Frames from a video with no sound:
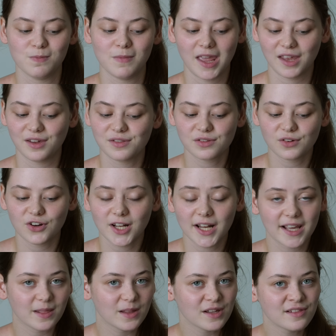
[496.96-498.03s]
make a skirt
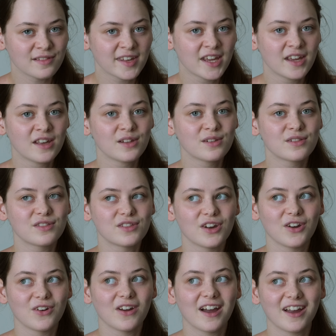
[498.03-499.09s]
like this, so
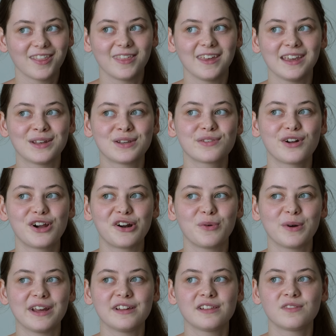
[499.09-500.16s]
I think it's
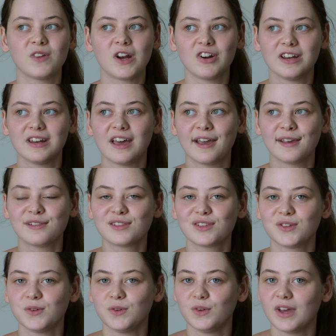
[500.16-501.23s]
always very nice
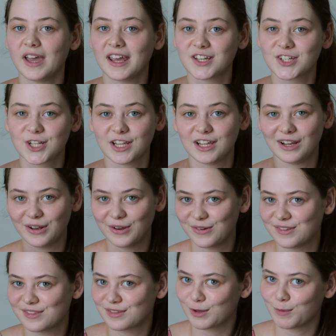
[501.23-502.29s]
to actually
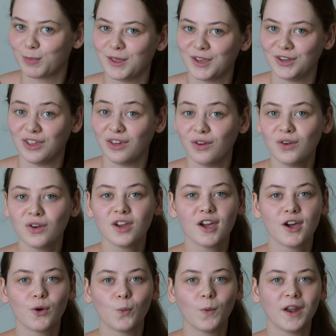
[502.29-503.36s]
learn something new
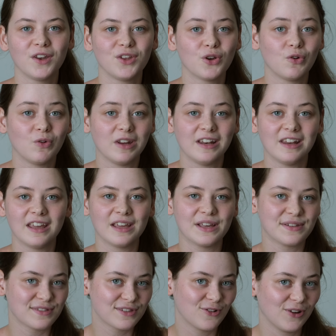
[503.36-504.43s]
when you're reading
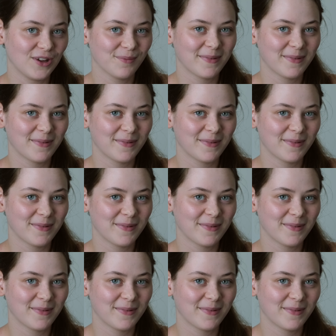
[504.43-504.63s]
a sewing